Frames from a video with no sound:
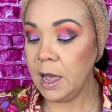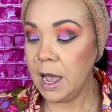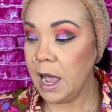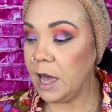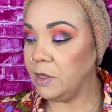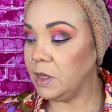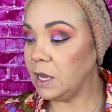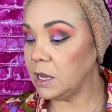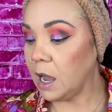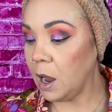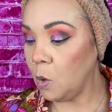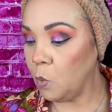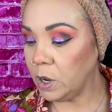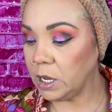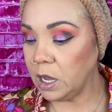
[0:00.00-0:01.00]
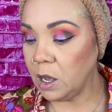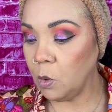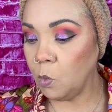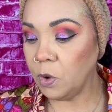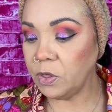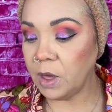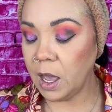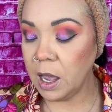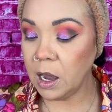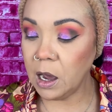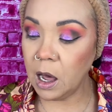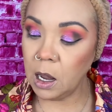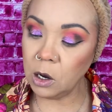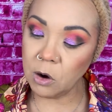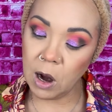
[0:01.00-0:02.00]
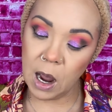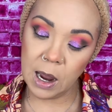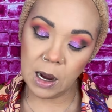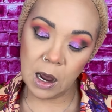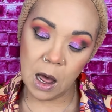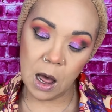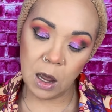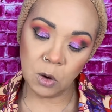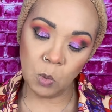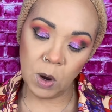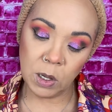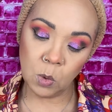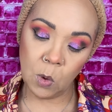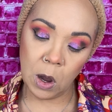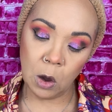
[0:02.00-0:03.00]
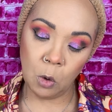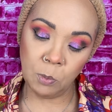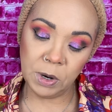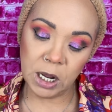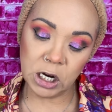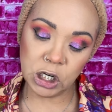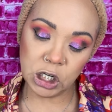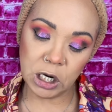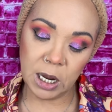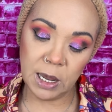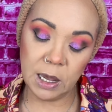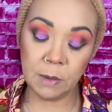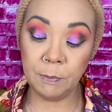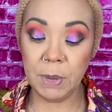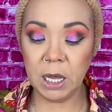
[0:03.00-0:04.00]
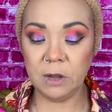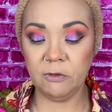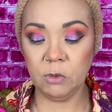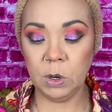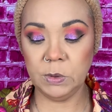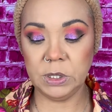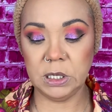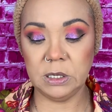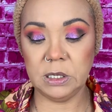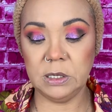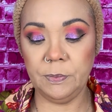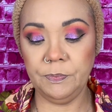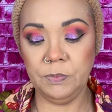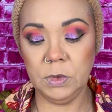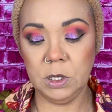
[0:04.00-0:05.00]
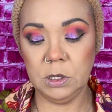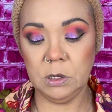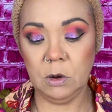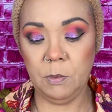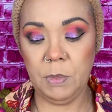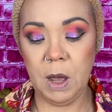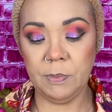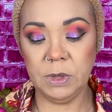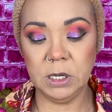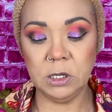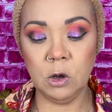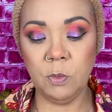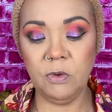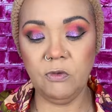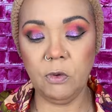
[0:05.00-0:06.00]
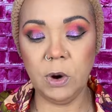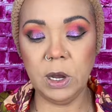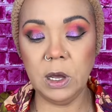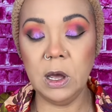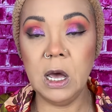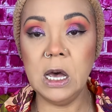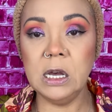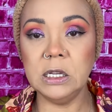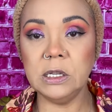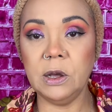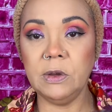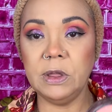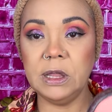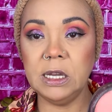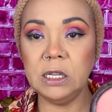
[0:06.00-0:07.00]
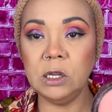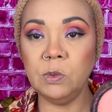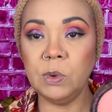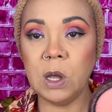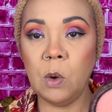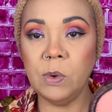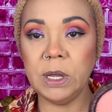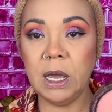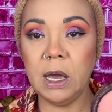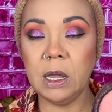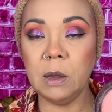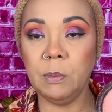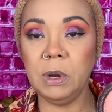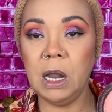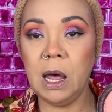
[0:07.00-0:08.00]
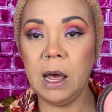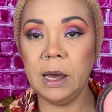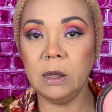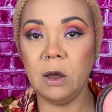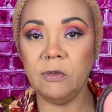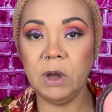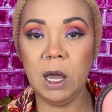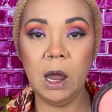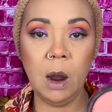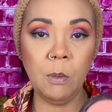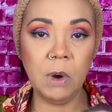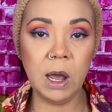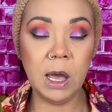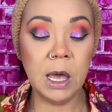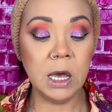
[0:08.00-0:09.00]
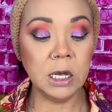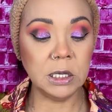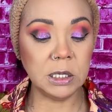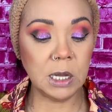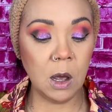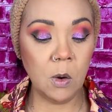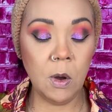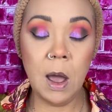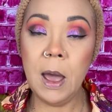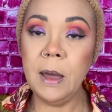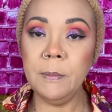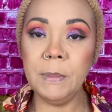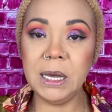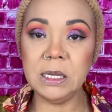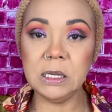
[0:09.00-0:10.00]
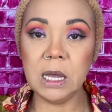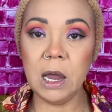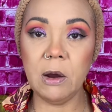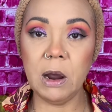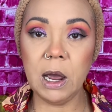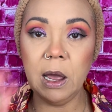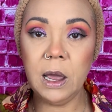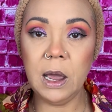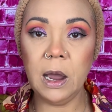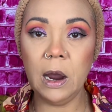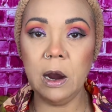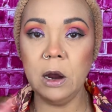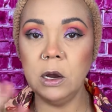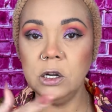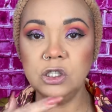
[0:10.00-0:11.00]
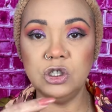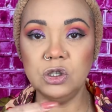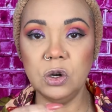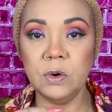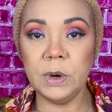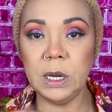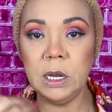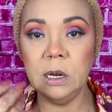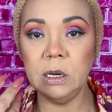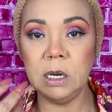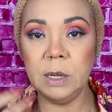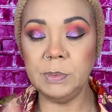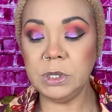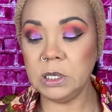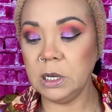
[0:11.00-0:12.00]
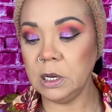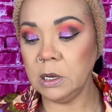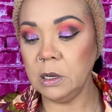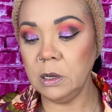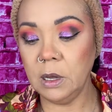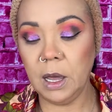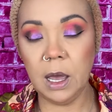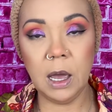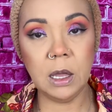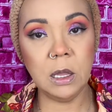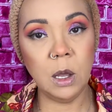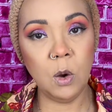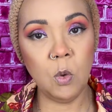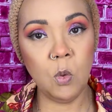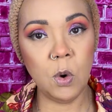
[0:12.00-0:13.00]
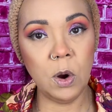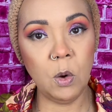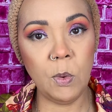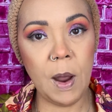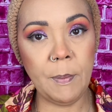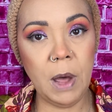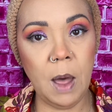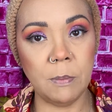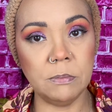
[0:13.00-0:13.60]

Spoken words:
and then I went in with a Color Icon Wet n Wild blush in Bed of Roses. So pop this open for you. So this is what I went ahead and applied off camera. So mascara, hair, jewelry, lipstick, and we'll wrap up.